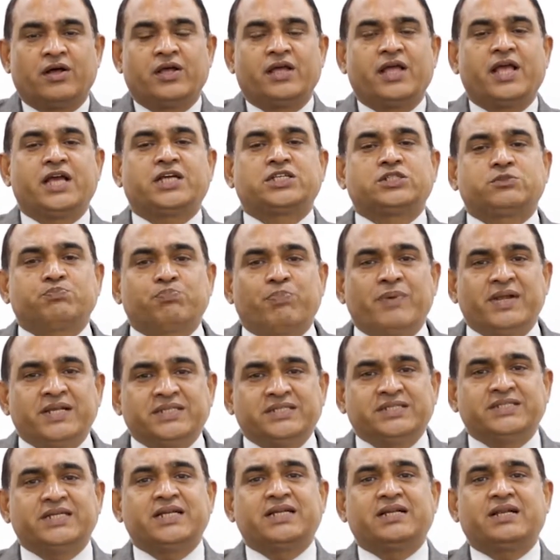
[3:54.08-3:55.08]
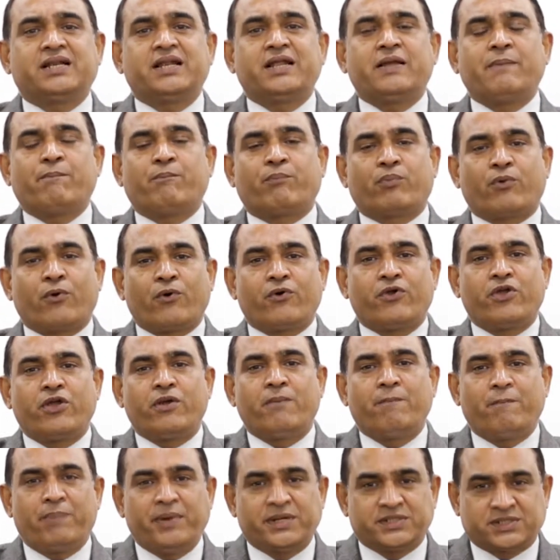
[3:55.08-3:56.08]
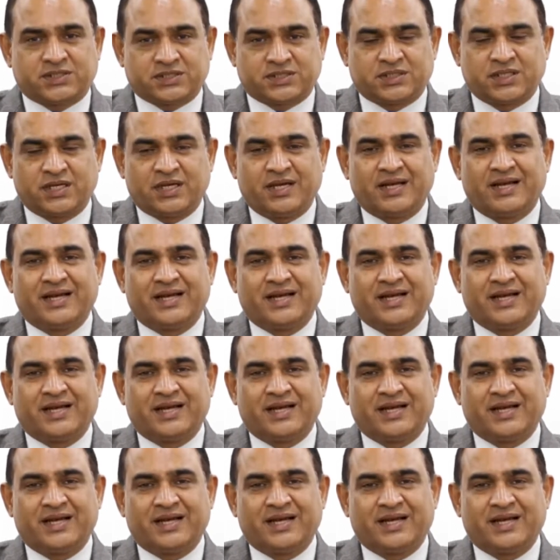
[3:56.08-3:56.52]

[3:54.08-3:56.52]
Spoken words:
explicitly prohibits